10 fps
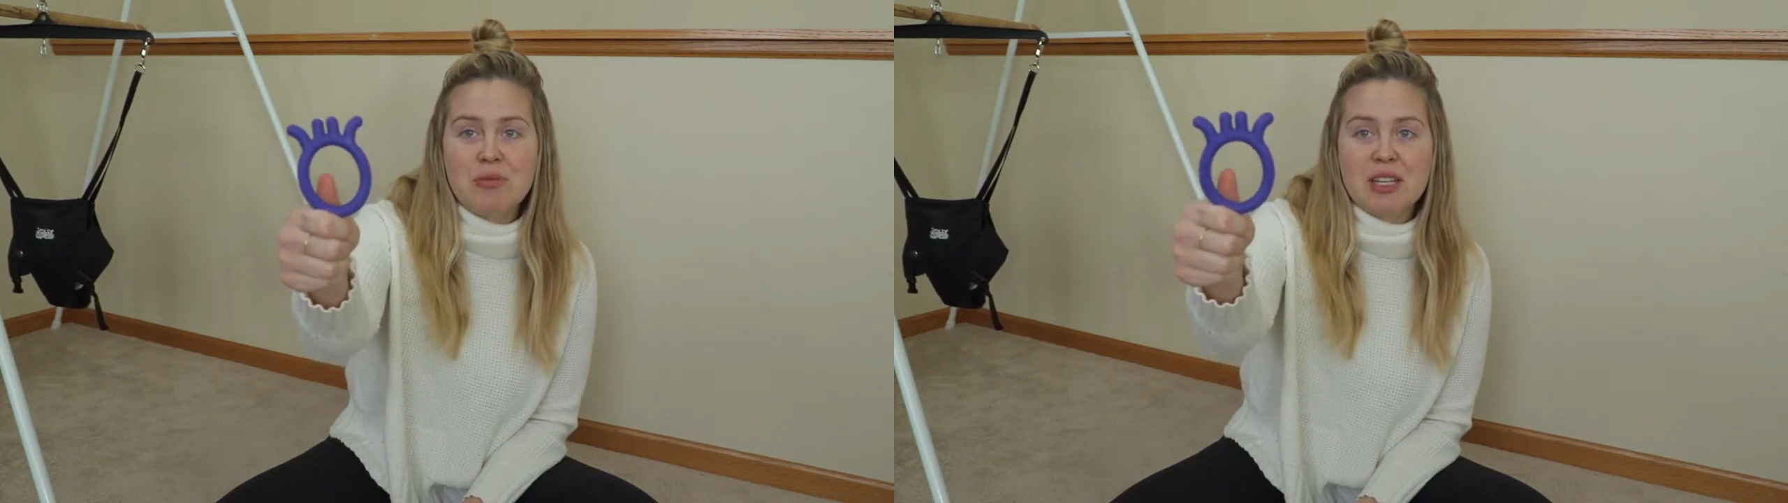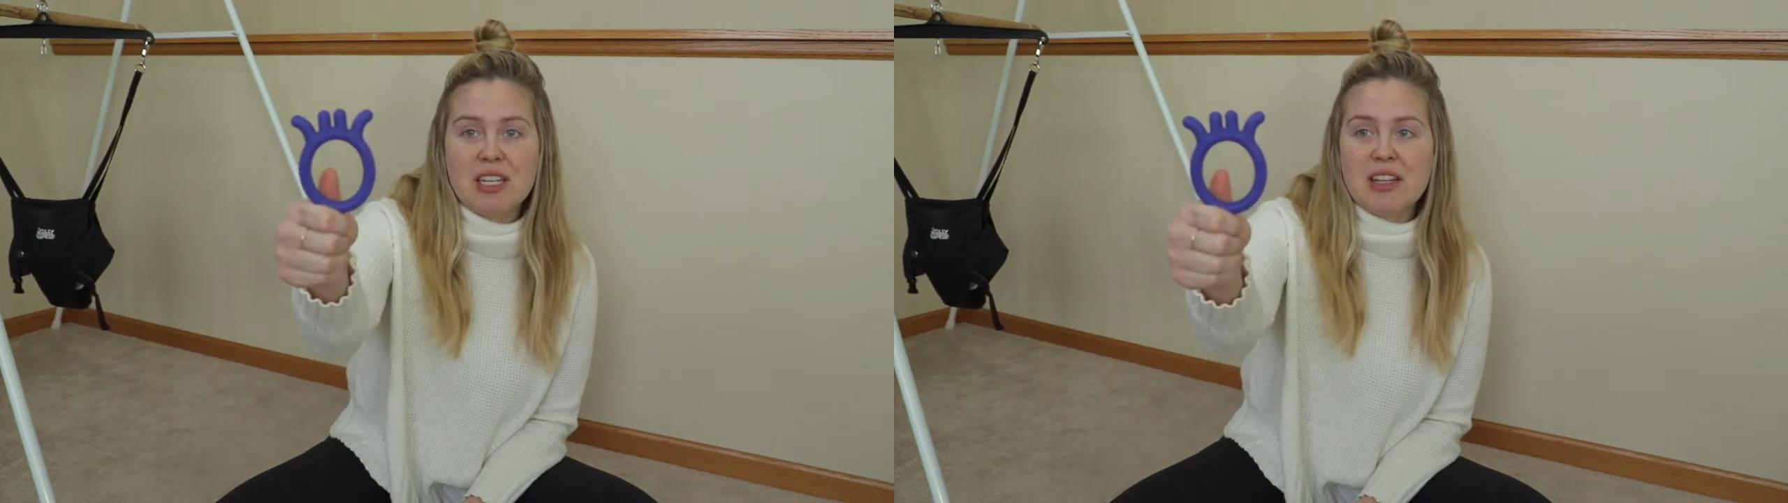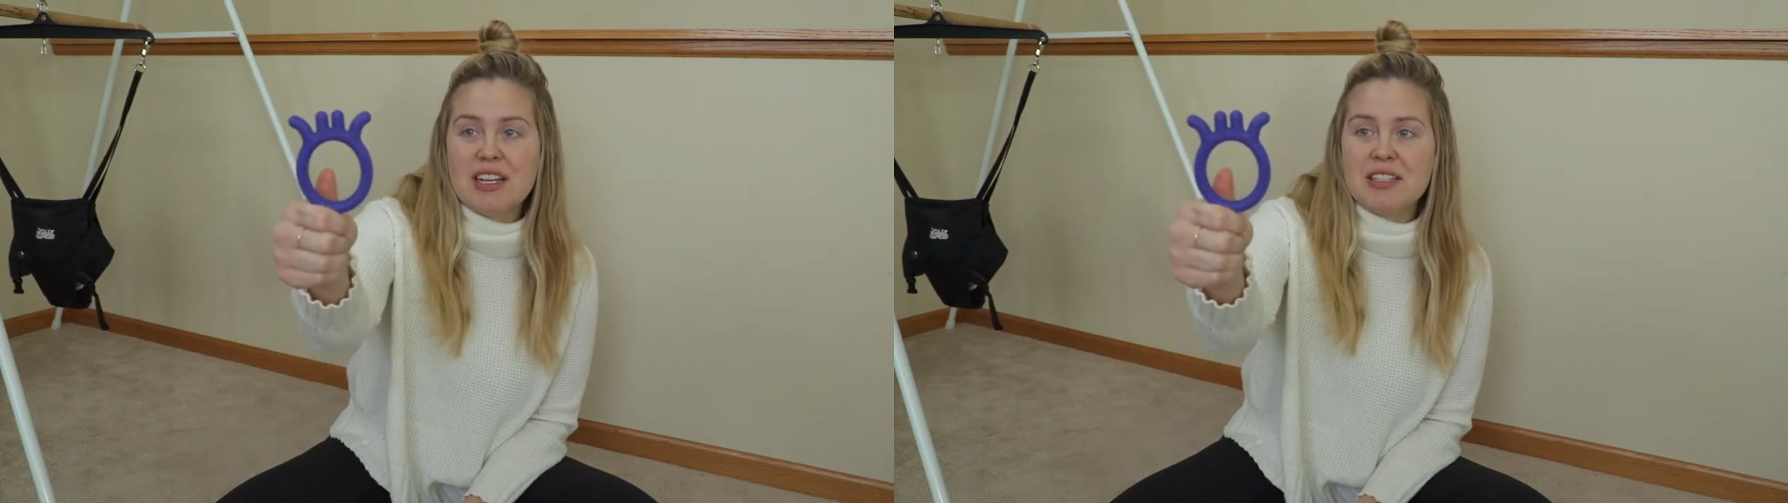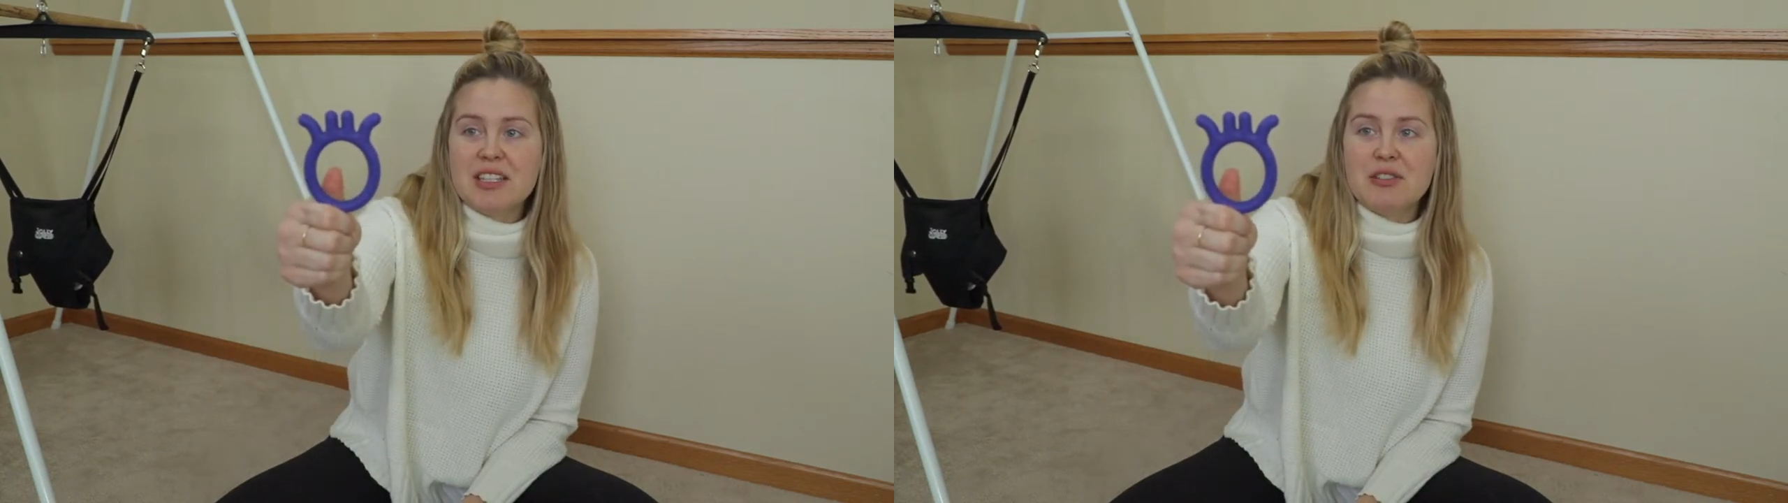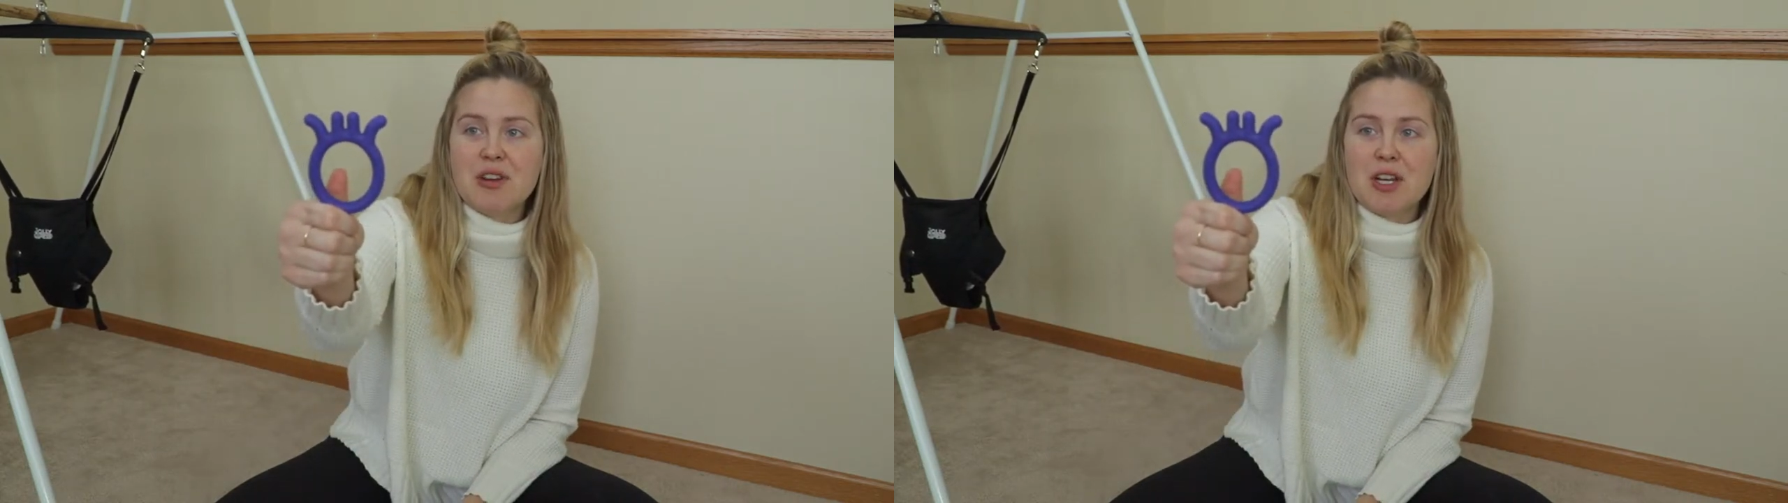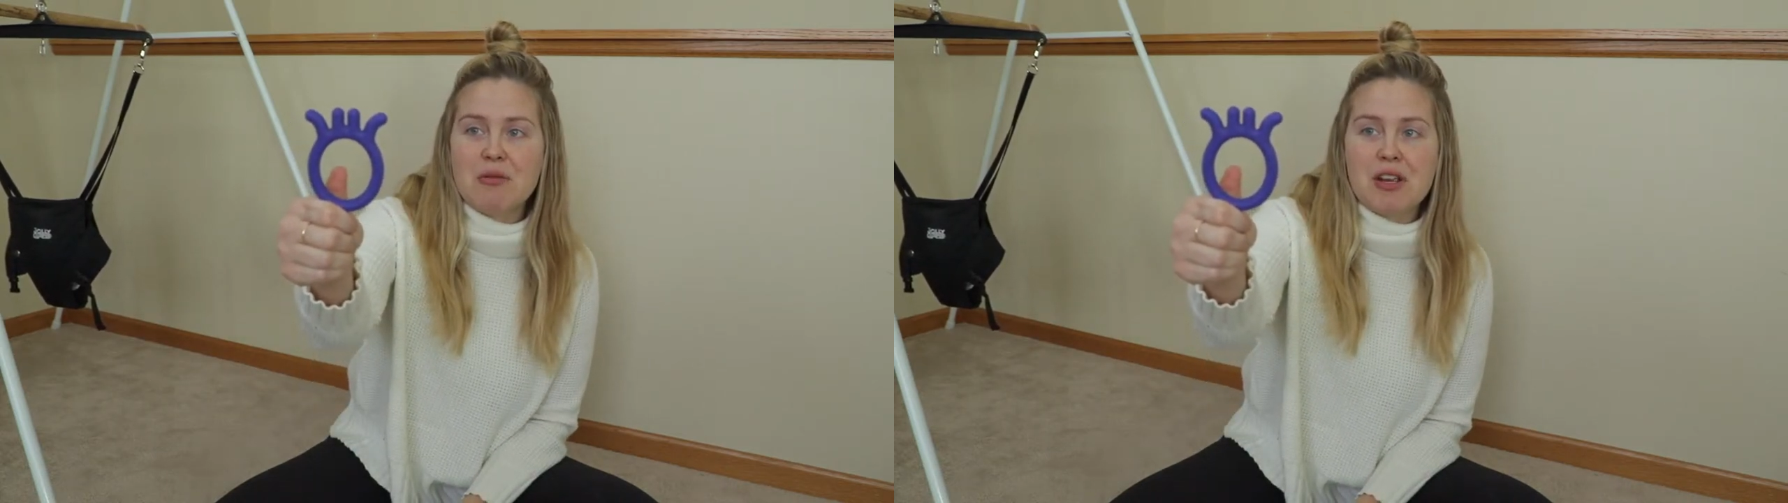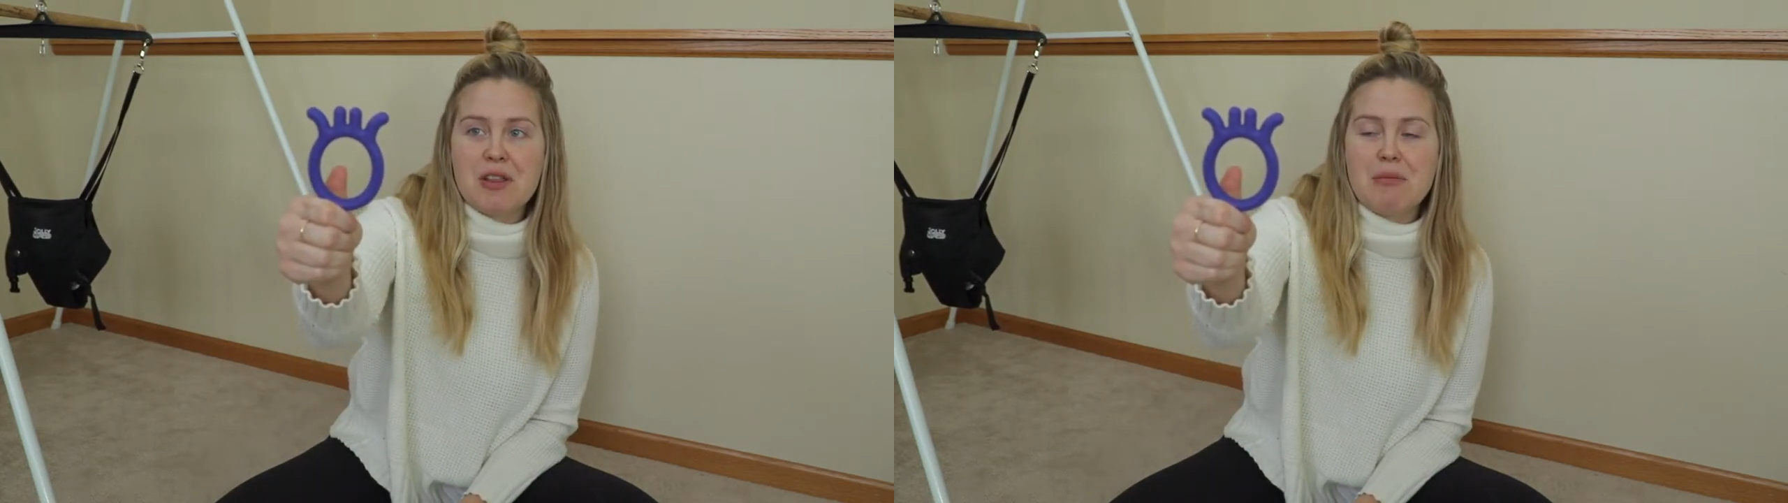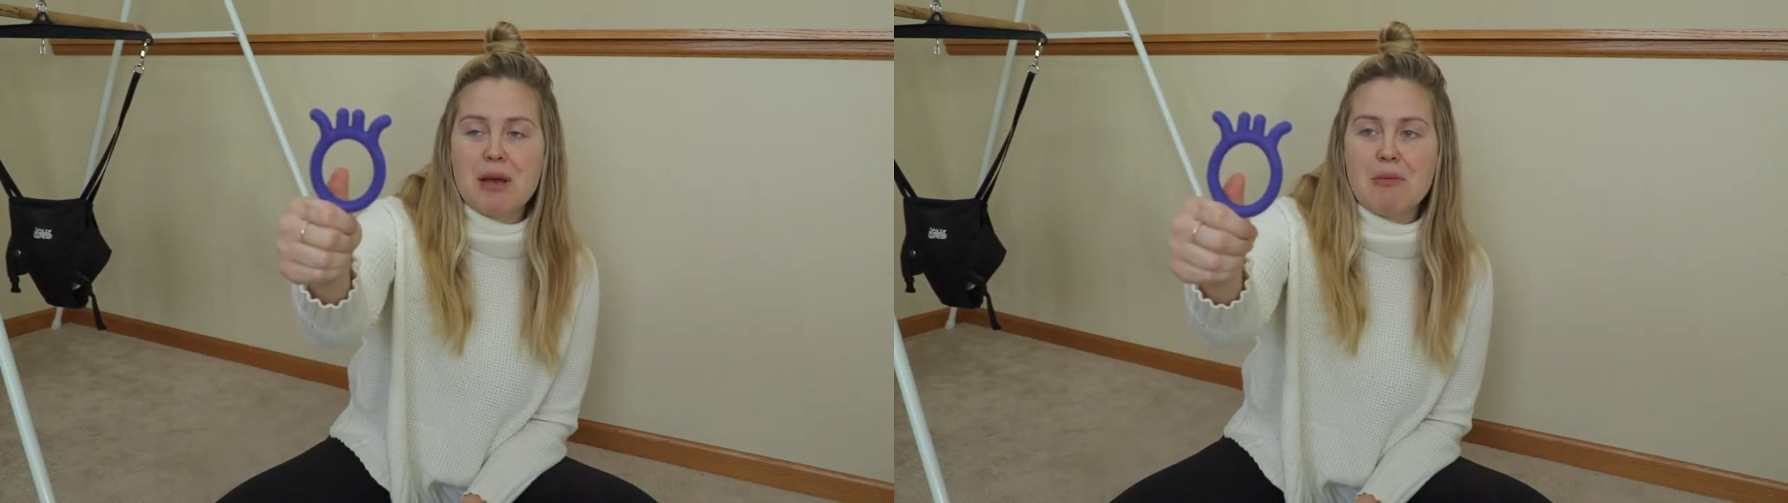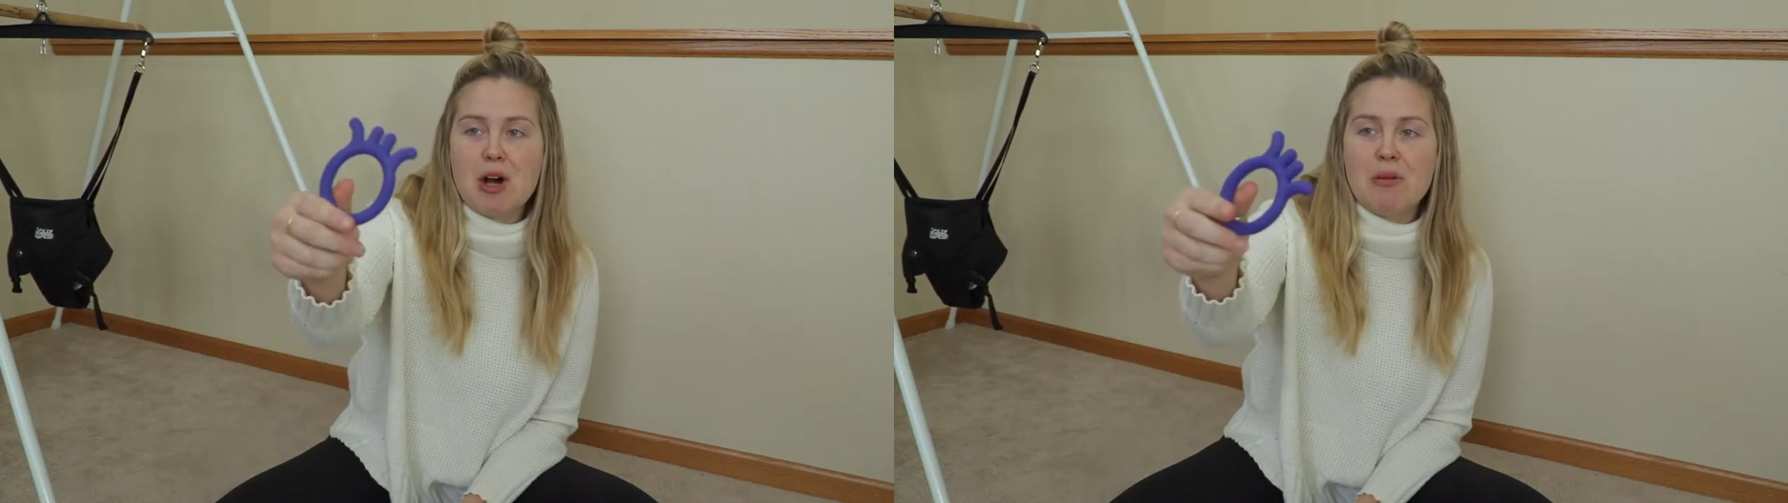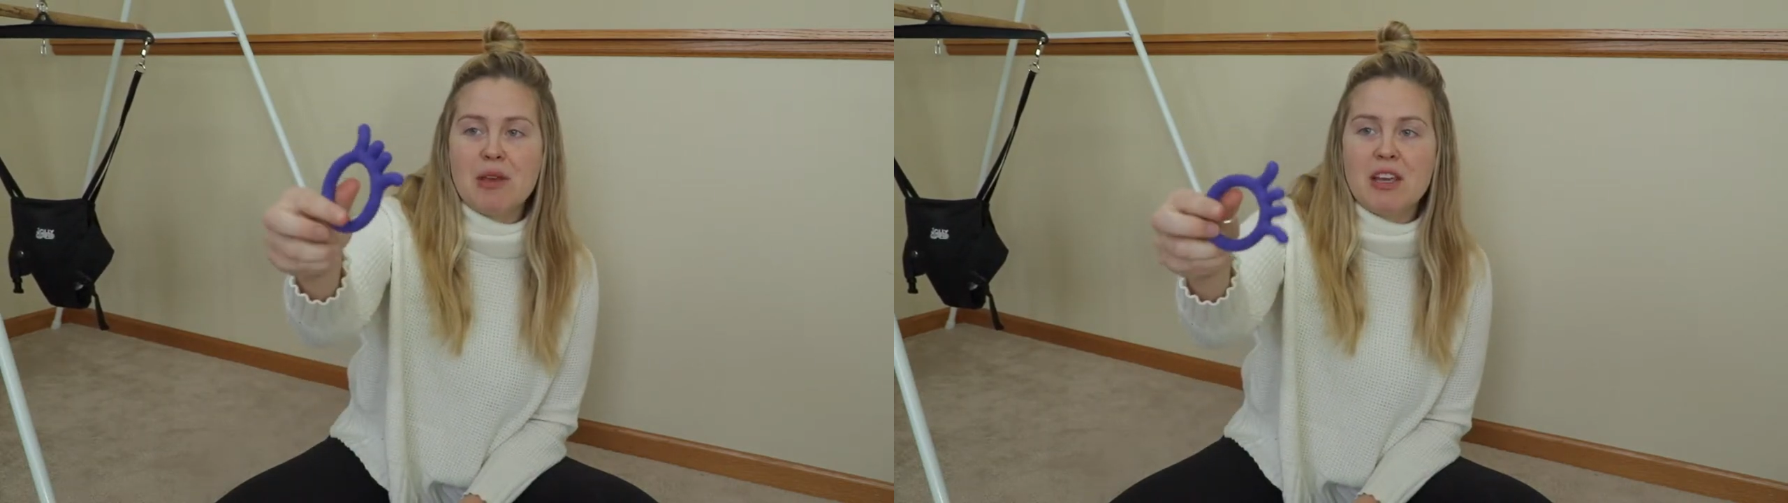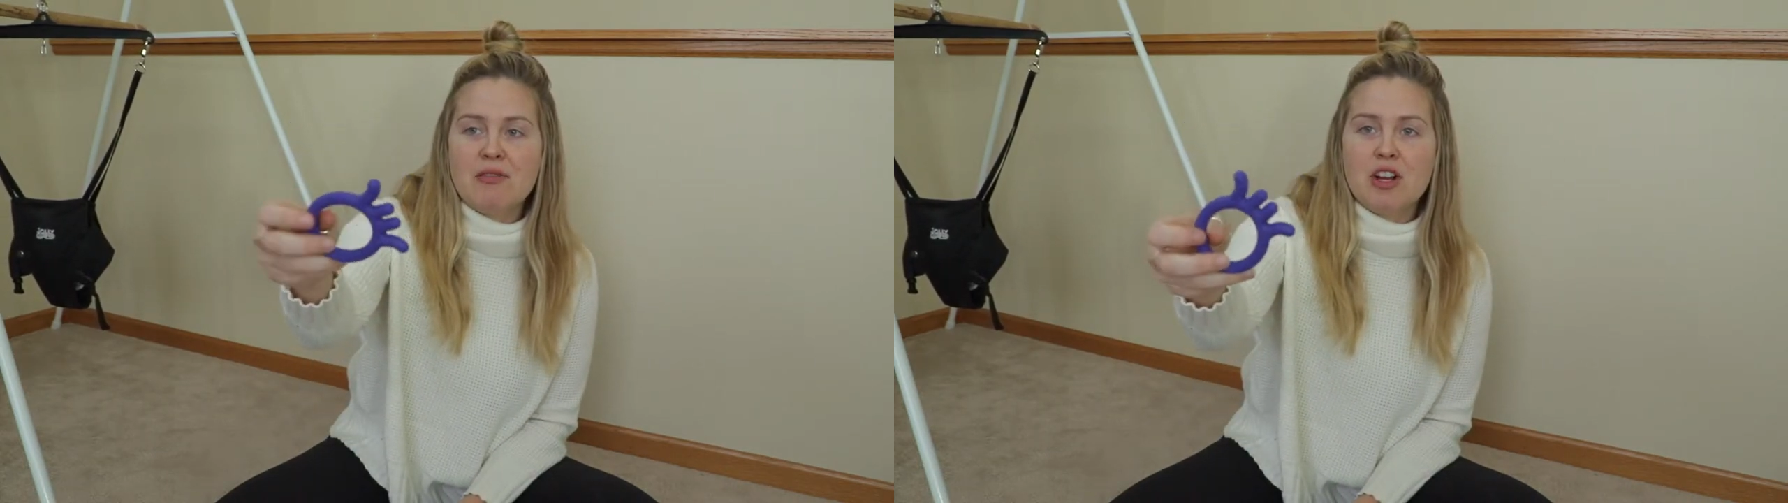really likes this funny ring that my mom gave